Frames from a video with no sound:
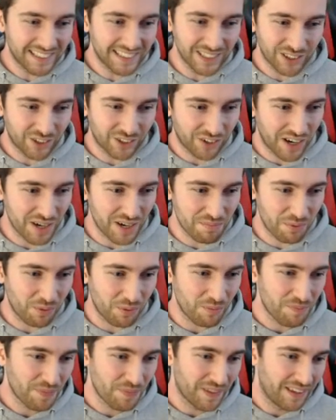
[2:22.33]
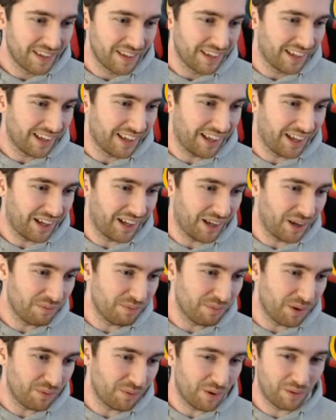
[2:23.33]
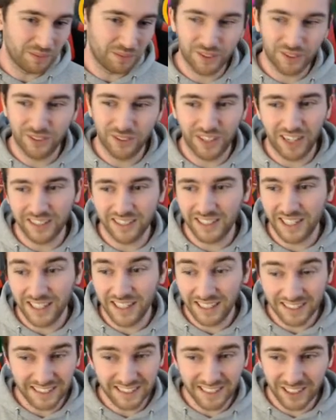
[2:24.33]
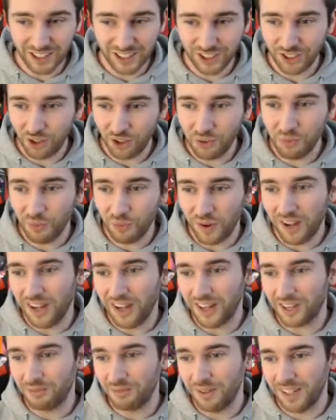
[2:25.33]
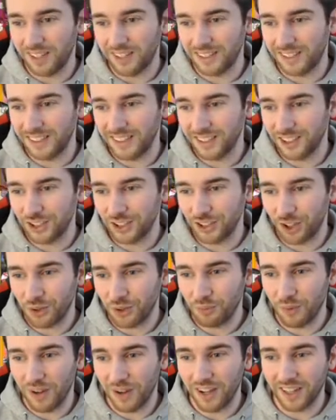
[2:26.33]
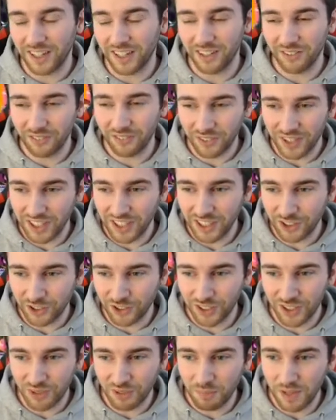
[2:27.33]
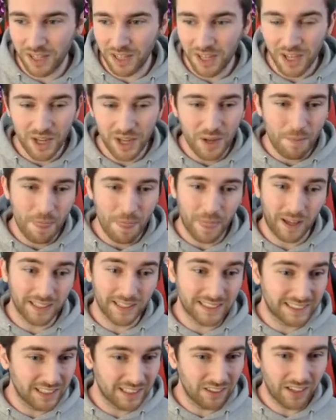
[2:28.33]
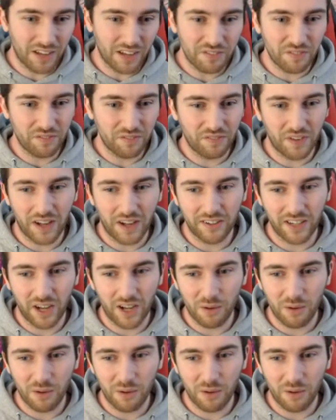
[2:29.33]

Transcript: incredible. Um, why am down today? Because things just don't work, man. Things just don't work. It really triggers me. I still haven't found out